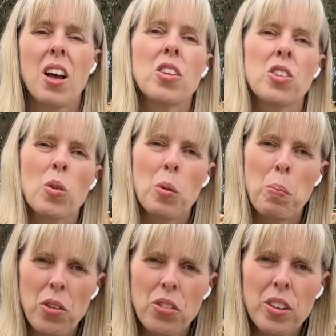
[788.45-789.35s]
So on a
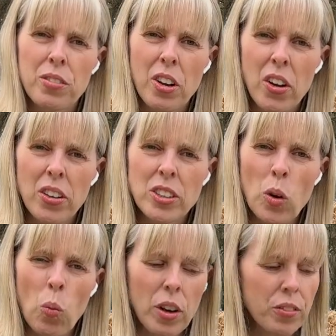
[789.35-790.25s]
positive note,
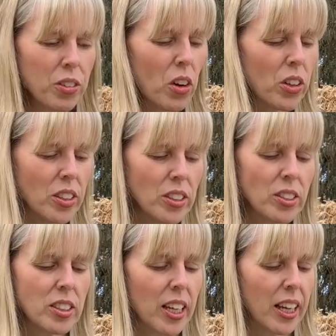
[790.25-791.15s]
what I've
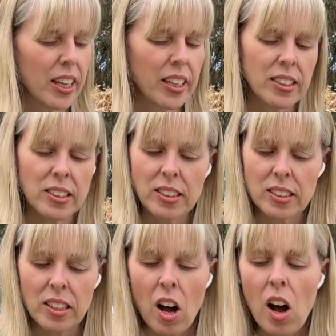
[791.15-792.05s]
noticed
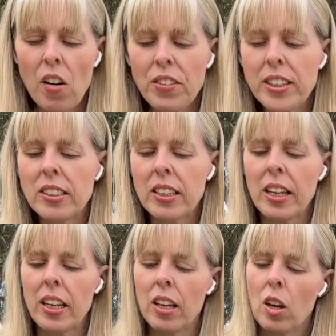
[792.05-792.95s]
is,
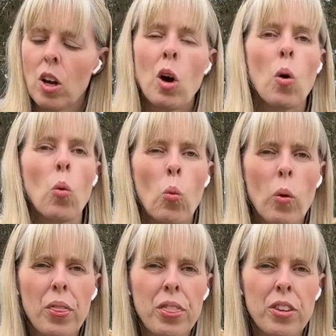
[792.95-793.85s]
obviously
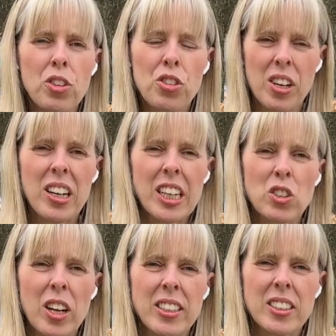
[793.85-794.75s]
with the seedling
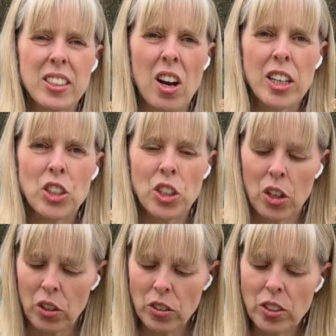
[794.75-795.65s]
trays that I
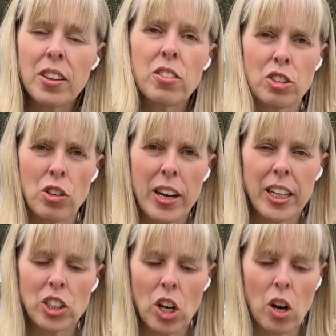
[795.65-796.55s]
chose, there are
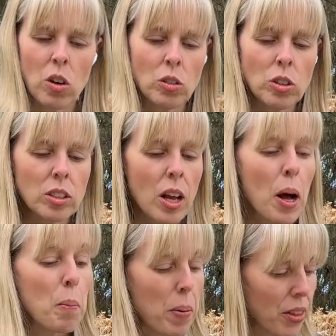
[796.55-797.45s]
drainage holes,
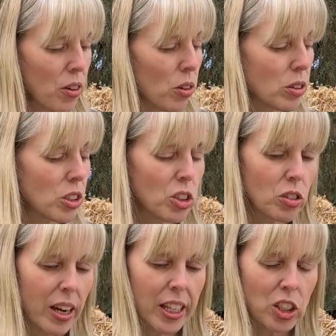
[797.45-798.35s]
but there are also
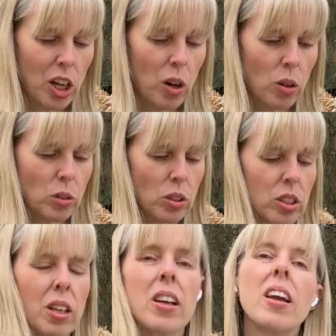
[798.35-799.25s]
drainage
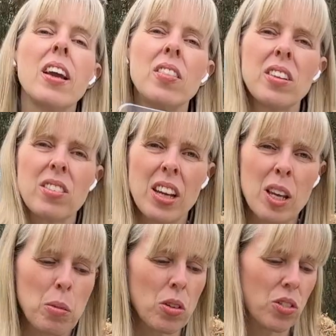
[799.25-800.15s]
holes in the
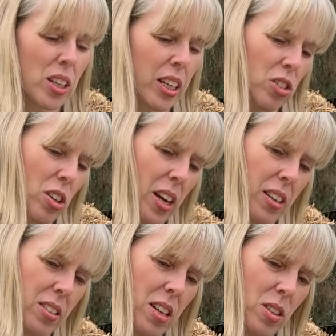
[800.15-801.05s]
Temu seedling
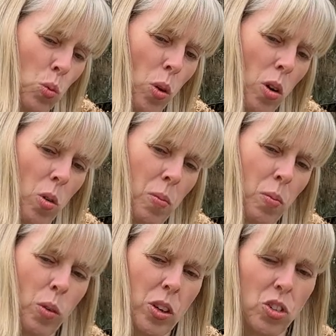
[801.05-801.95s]
trays as well,
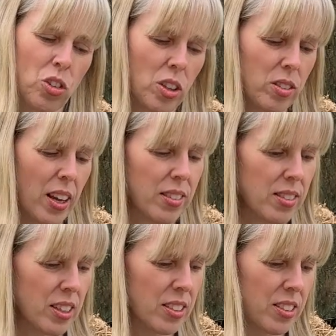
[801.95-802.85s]
which is
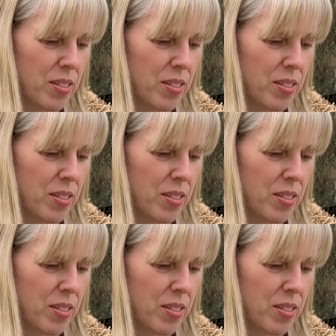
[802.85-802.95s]
excellent.